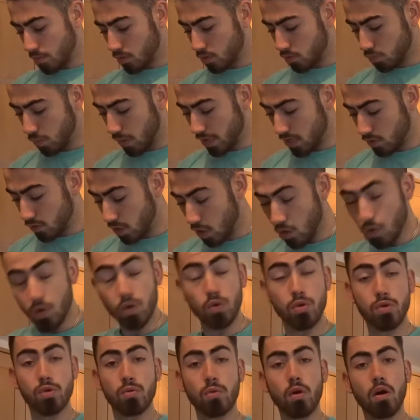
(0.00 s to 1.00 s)
When you know who
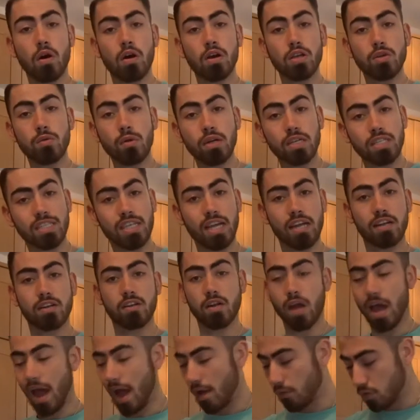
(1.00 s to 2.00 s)
you are, you understand
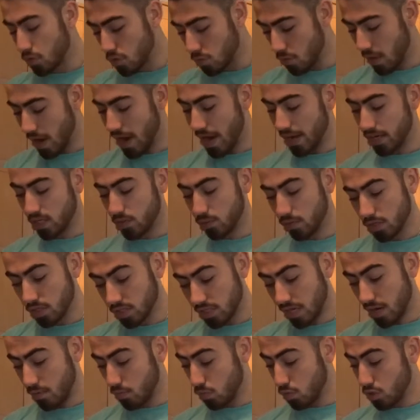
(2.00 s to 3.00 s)
how you act, you
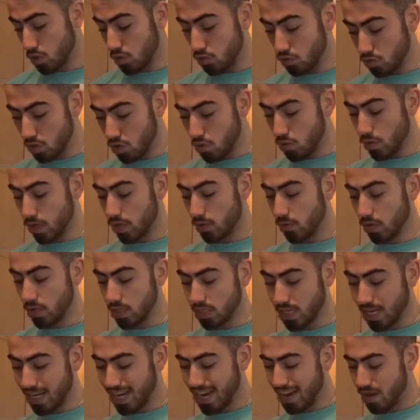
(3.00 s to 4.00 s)
understand what you do, and you
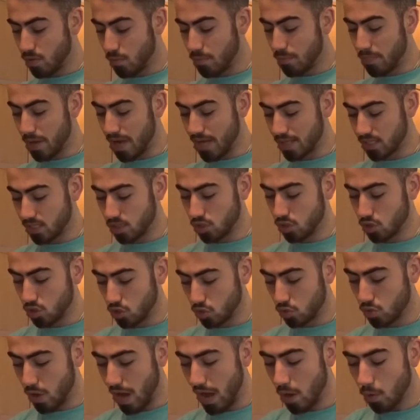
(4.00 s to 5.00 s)
understand how best
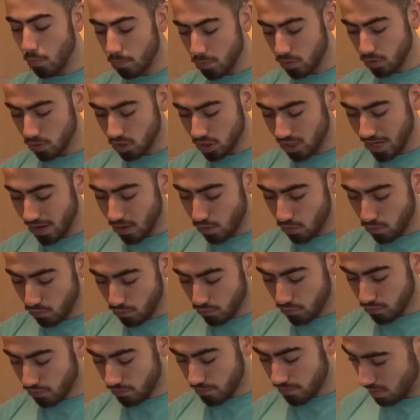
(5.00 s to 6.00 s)
to help yourself.
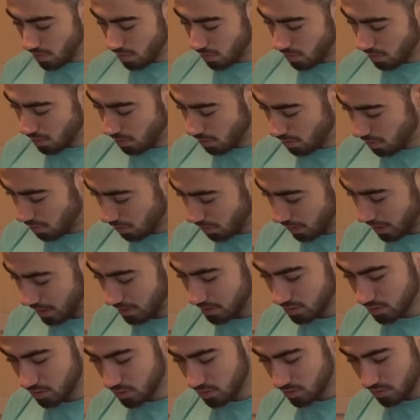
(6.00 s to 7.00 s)
Oh, that
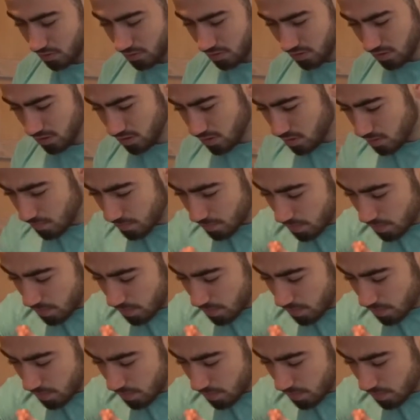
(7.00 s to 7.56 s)
looks good.